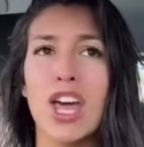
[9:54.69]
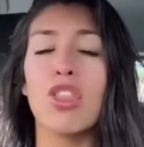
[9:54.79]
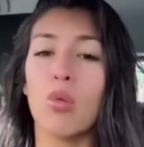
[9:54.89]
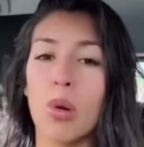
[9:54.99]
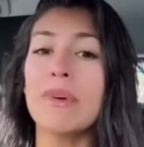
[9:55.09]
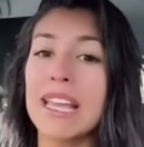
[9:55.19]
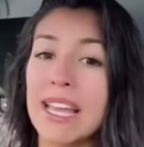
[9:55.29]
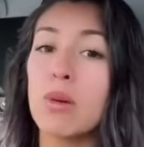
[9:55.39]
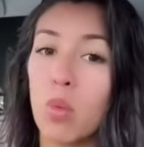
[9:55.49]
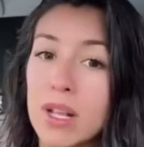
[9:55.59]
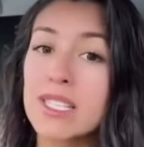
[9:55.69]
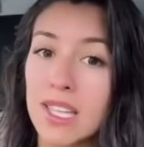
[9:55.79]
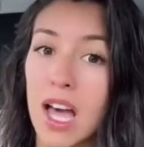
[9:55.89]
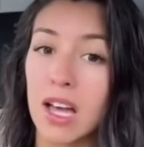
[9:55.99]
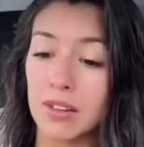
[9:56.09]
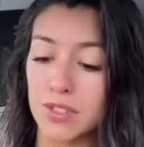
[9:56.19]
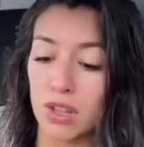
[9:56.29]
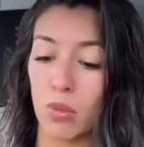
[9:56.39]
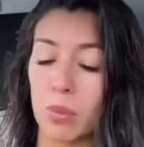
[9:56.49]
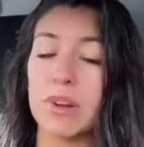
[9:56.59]
The woman that he once loved, the
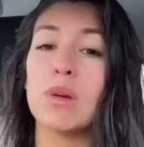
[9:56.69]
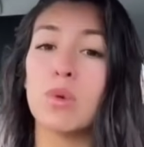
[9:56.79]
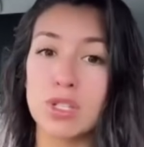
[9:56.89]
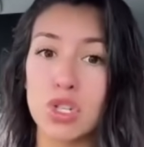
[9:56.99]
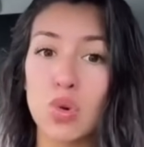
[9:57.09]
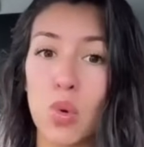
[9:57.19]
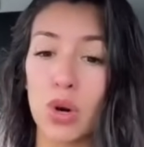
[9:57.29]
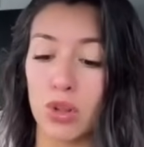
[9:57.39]
woman he once adored,